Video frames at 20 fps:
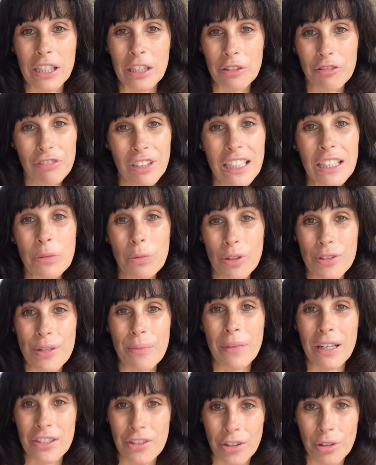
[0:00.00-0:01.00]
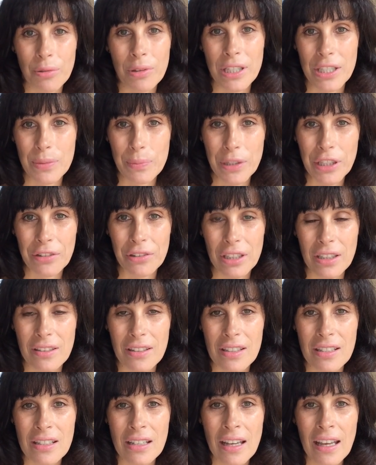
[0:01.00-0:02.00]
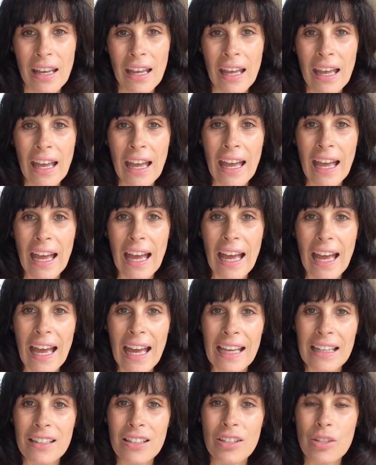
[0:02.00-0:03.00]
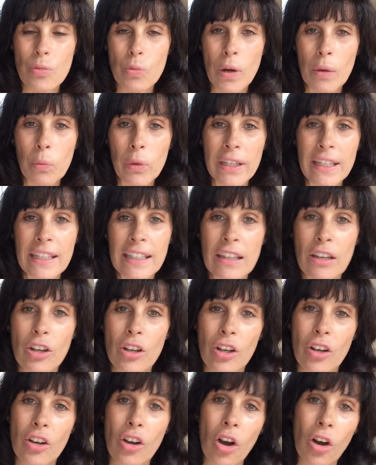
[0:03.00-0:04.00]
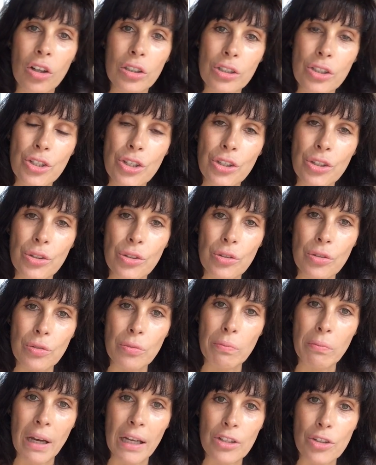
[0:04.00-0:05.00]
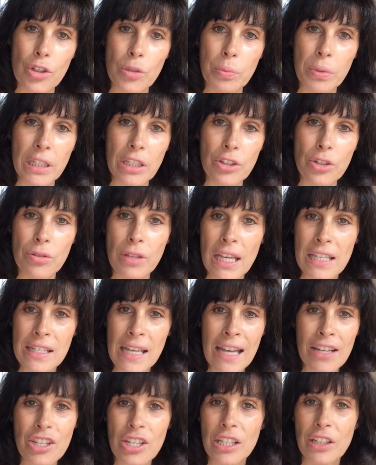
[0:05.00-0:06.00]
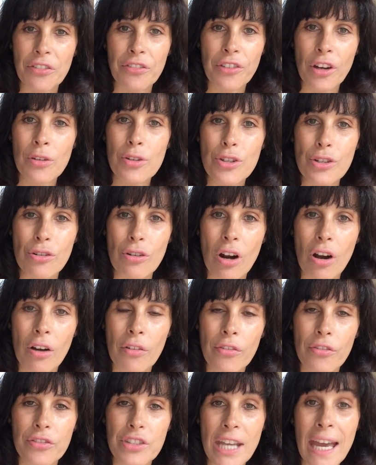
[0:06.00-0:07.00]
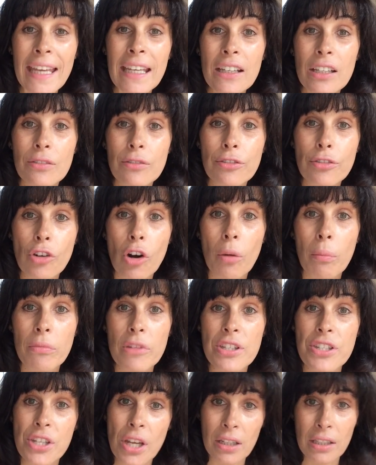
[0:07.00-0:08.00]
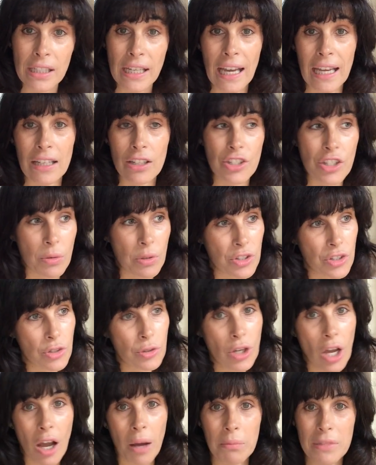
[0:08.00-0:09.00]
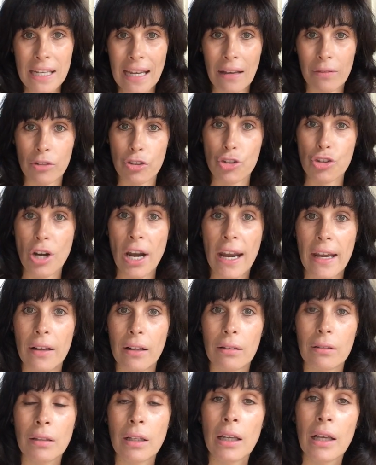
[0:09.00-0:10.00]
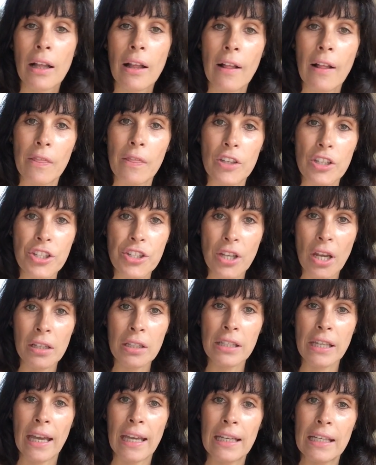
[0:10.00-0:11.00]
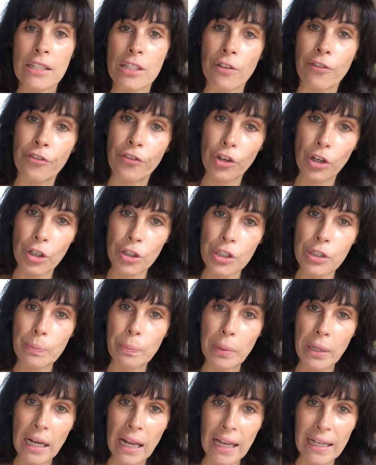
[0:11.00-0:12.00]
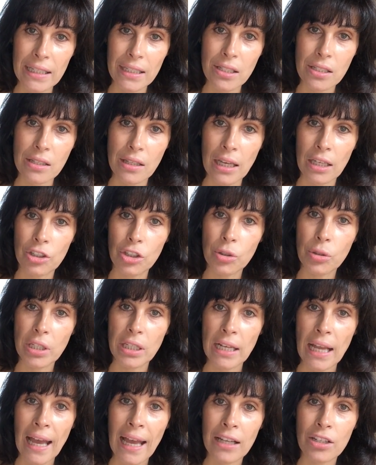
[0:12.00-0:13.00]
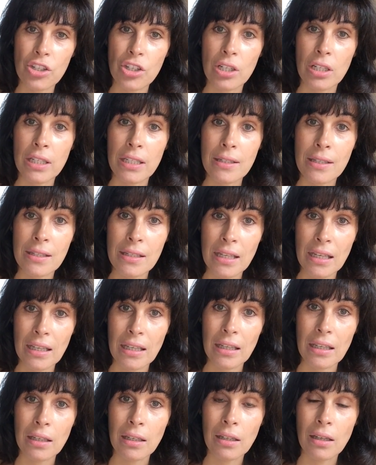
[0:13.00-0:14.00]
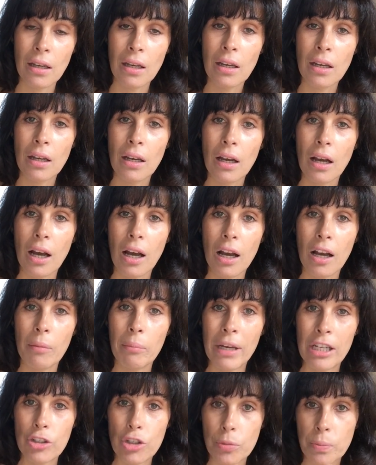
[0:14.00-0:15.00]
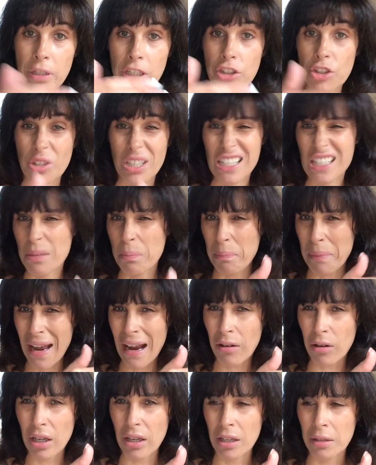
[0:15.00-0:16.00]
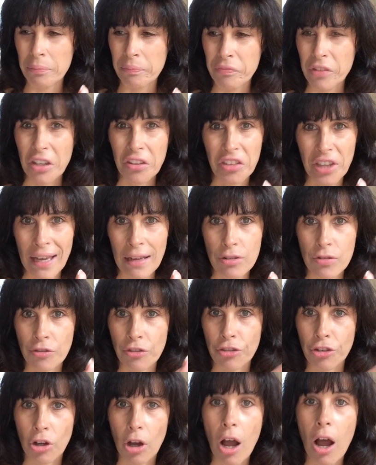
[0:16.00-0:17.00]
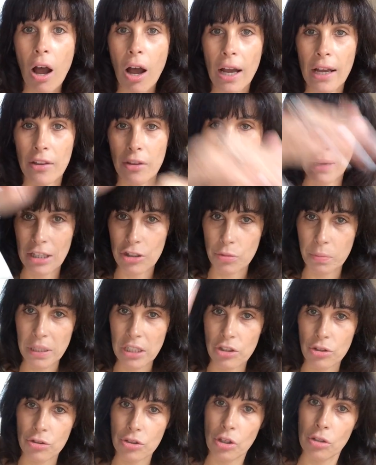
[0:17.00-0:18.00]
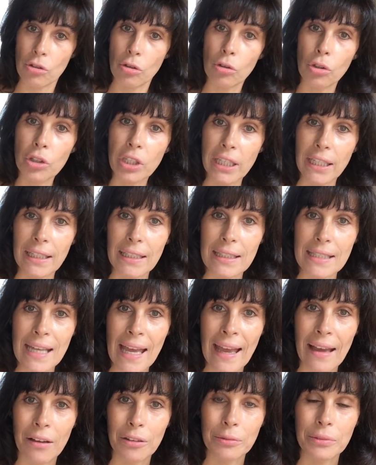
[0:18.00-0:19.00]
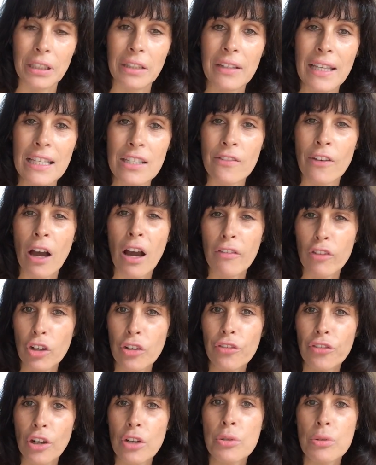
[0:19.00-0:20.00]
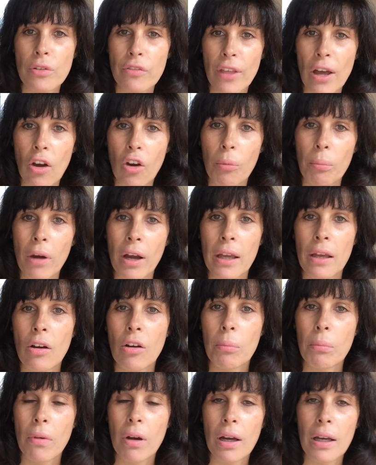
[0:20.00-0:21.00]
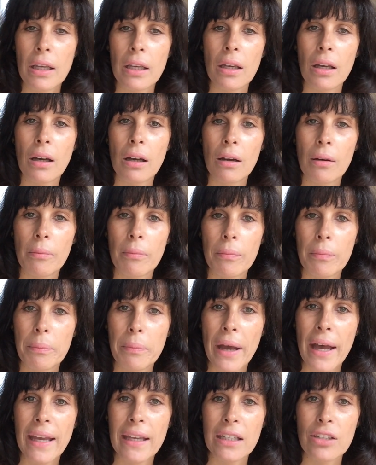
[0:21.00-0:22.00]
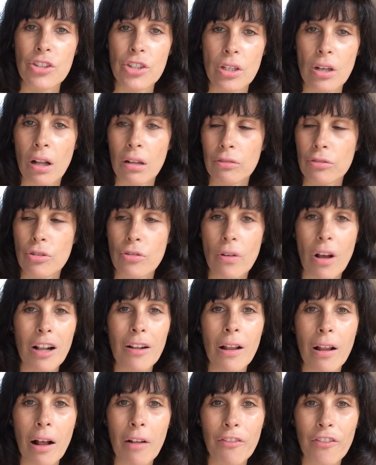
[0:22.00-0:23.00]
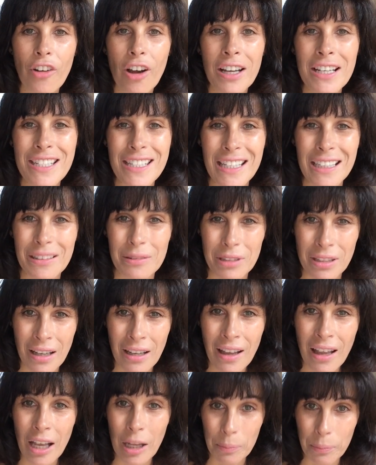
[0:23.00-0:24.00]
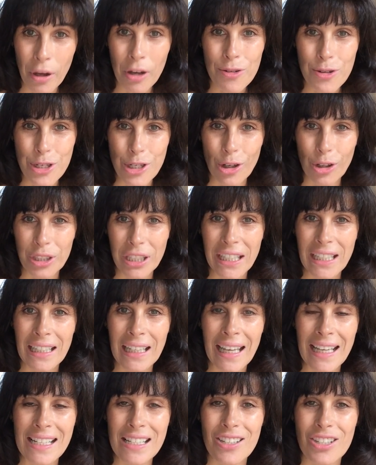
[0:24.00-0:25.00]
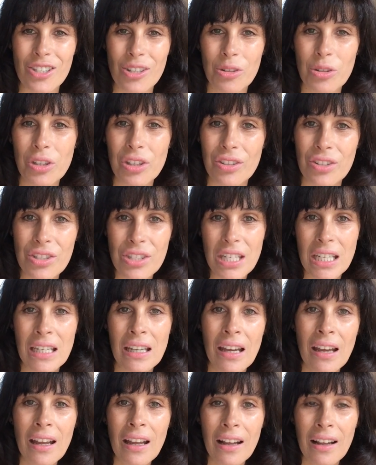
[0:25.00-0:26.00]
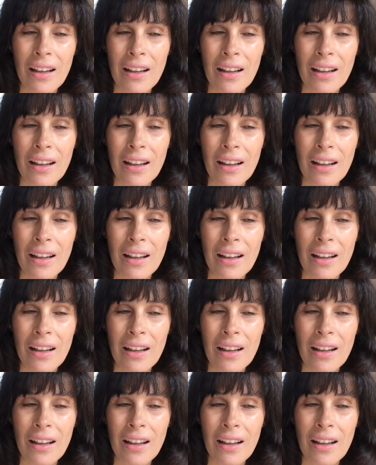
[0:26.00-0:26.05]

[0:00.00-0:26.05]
It really was a magical experience. And when we got to Machu Picchu, there's actually a photograph taken from the Sun Gate. So as you come down the trail, the Sun Gate is the first place that you can actually see Machu Picchu. And it's about 1,000 foot higher than Machu Picchu, so you're looking down. And there's I've got a photo of that on my page, and I'll find it and post it on here later so you can see.